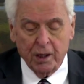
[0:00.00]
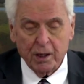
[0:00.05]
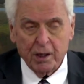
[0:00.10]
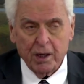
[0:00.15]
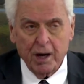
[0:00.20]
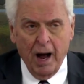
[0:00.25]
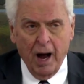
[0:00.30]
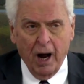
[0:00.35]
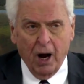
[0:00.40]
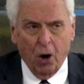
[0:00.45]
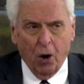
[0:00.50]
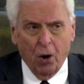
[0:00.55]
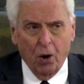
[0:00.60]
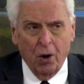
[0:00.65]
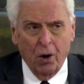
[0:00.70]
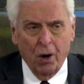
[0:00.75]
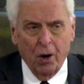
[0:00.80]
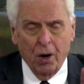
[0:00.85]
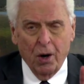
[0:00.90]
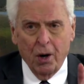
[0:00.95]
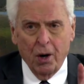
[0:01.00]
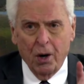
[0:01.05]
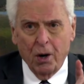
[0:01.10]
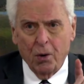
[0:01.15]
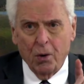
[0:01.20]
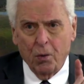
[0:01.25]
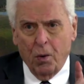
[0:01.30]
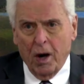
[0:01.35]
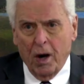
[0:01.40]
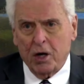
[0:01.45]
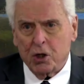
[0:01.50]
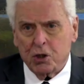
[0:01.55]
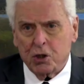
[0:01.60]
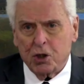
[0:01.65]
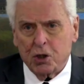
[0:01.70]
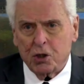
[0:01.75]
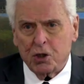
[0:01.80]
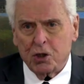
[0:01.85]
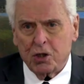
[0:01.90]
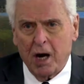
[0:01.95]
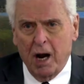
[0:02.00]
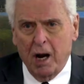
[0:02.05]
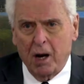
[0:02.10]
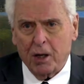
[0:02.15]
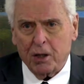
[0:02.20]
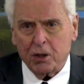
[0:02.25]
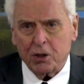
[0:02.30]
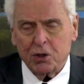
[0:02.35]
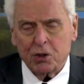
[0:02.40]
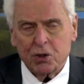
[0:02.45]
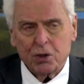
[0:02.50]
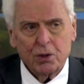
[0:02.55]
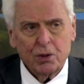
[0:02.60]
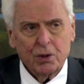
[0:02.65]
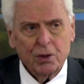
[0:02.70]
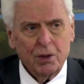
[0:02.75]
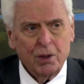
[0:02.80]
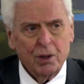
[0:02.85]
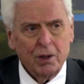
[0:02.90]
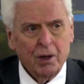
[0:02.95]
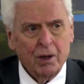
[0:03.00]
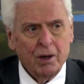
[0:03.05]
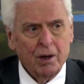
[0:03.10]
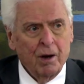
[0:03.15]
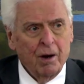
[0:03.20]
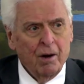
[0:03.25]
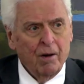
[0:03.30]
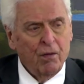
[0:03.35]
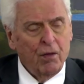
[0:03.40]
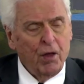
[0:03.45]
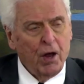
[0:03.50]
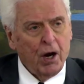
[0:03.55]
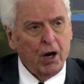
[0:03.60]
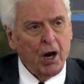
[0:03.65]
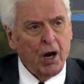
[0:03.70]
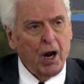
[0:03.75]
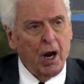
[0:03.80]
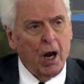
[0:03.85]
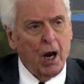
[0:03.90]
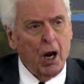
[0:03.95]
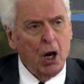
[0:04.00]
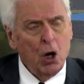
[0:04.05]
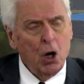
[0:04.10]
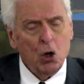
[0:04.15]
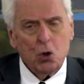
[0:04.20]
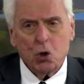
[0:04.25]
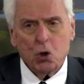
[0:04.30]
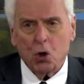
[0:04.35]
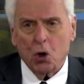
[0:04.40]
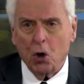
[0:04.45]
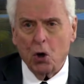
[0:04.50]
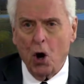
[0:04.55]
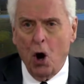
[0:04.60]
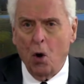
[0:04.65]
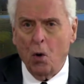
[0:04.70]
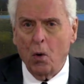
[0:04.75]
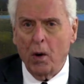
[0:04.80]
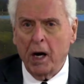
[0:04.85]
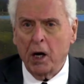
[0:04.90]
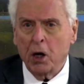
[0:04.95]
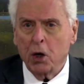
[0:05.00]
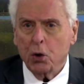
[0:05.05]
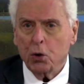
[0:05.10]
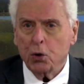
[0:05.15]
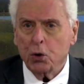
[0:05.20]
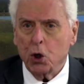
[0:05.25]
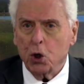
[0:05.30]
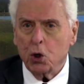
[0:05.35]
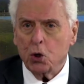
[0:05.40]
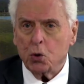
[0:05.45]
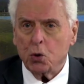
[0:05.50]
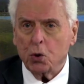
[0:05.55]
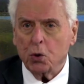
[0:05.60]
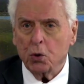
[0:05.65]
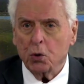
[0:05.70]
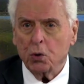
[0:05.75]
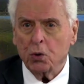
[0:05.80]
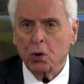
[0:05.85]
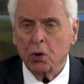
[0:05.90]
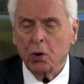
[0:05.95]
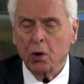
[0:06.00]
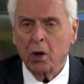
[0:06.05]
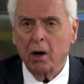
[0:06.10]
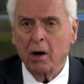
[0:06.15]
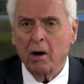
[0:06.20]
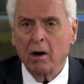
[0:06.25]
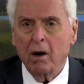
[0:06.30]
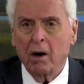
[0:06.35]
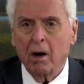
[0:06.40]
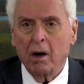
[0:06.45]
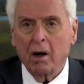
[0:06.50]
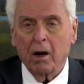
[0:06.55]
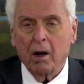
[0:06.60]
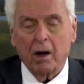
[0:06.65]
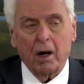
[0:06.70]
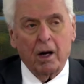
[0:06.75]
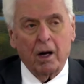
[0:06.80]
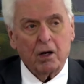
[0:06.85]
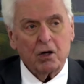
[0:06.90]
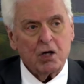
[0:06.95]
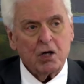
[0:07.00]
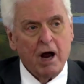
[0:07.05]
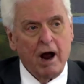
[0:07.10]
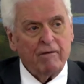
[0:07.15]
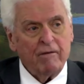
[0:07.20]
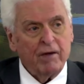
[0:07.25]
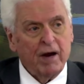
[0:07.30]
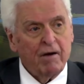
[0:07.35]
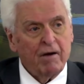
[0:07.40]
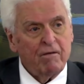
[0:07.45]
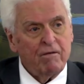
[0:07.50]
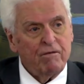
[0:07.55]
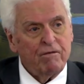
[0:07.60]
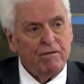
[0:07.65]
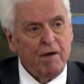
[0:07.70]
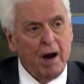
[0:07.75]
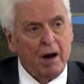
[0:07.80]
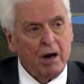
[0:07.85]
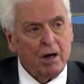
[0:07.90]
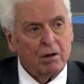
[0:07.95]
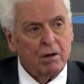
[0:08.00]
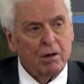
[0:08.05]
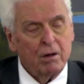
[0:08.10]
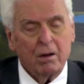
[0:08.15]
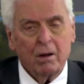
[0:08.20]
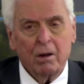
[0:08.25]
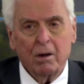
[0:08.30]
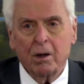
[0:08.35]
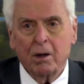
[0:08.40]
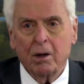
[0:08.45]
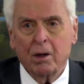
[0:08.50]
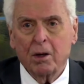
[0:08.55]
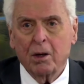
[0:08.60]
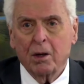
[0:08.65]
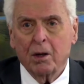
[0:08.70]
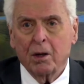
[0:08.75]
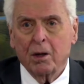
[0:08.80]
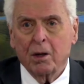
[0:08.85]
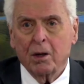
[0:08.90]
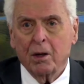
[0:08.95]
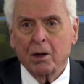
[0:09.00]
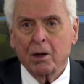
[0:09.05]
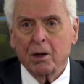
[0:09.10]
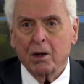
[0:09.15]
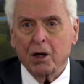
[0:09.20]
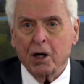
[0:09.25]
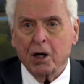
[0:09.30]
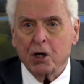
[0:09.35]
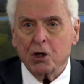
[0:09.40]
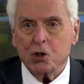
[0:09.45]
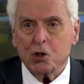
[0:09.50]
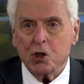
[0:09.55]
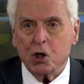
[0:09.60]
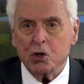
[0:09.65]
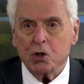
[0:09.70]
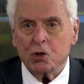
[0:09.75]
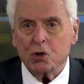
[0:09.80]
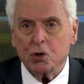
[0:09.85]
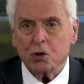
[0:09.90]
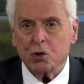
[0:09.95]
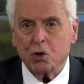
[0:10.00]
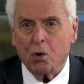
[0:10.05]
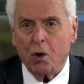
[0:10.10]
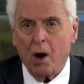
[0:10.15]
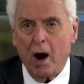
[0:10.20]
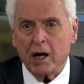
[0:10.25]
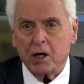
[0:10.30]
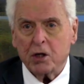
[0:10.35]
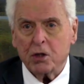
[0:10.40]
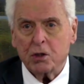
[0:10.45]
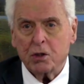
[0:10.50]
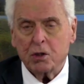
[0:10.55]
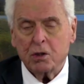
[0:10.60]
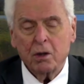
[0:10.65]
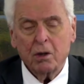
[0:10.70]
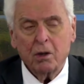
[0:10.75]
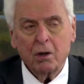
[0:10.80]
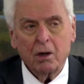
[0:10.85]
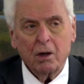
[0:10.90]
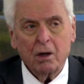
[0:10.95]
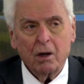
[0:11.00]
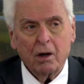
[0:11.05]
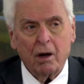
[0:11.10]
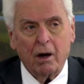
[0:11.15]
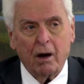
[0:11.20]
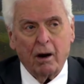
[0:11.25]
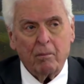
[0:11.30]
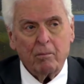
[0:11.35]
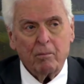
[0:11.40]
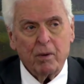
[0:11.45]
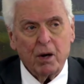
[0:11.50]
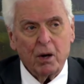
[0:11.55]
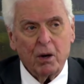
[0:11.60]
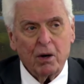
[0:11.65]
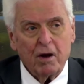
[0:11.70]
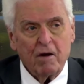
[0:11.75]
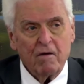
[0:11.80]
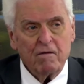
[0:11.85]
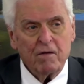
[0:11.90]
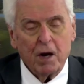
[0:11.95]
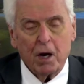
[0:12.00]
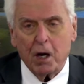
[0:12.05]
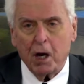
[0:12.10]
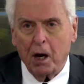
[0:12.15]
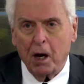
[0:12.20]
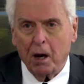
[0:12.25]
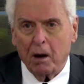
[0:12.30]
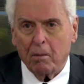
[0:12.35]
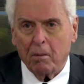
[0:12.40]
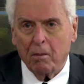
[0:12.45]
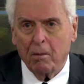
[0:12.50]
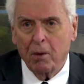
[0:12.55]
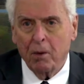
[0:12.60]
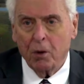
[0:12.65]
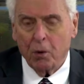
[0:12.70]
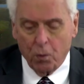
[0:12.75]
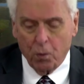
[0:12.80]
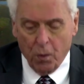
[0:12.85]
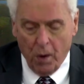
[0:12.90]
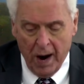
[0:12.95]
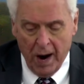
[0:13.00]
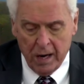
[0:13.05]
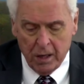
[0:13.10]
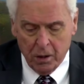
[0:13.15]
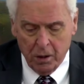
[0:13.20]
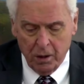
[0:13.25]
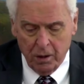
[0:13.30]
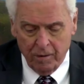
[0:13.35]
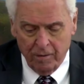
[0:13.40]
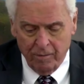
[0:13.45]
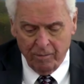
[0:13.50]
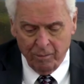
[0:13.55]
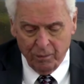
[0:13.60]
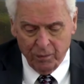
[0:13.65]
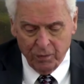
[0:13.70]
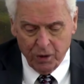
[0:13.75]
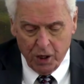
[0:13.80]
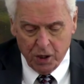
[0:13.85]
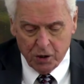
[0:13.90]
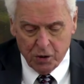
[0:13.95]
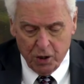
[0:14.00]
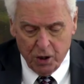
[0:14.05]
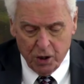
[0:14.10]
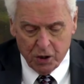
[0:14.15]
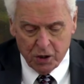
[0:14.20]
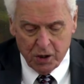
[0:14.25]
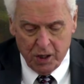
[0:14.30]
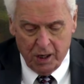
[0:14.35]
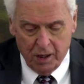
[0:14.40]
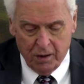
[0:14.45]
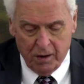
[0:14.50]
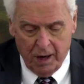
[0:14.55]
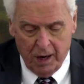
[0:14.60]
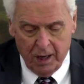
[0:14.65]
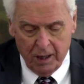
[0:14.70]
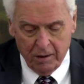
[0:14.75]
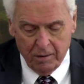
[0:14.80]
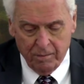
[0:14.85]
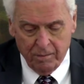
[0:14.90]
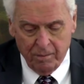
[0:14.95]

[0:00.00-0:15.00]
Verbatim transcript: Now, what does this tell us? The key to knowing the truth is having faith in Jesus Christ and believing him, right? Doesn't it say that?